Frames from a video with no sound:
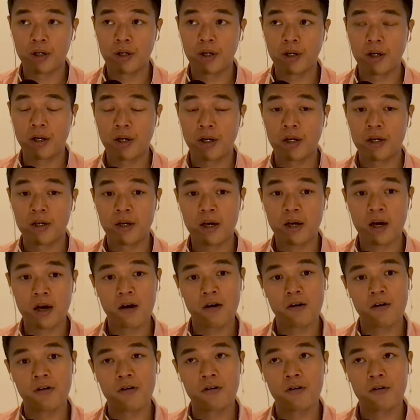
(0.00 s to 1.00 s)
And then
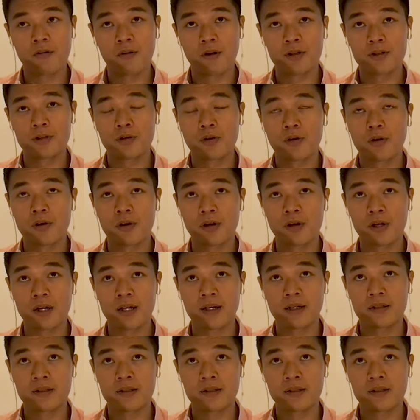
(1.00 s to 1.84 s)
now, when I saw her the other